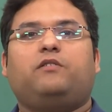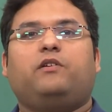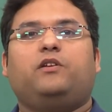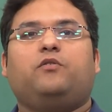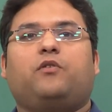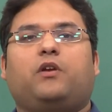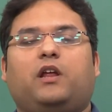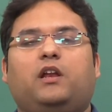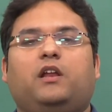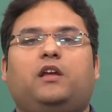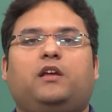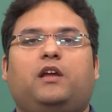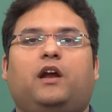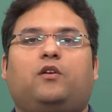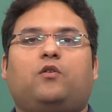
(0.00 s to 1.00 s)
when you really
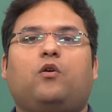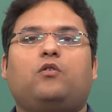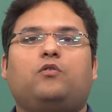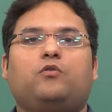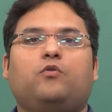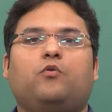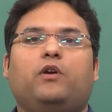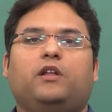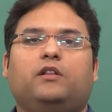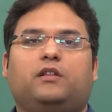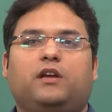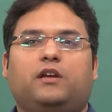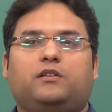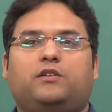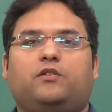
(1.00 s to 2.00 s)
get on to doing
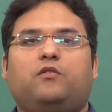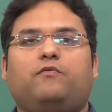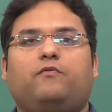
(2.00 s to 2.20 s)
things,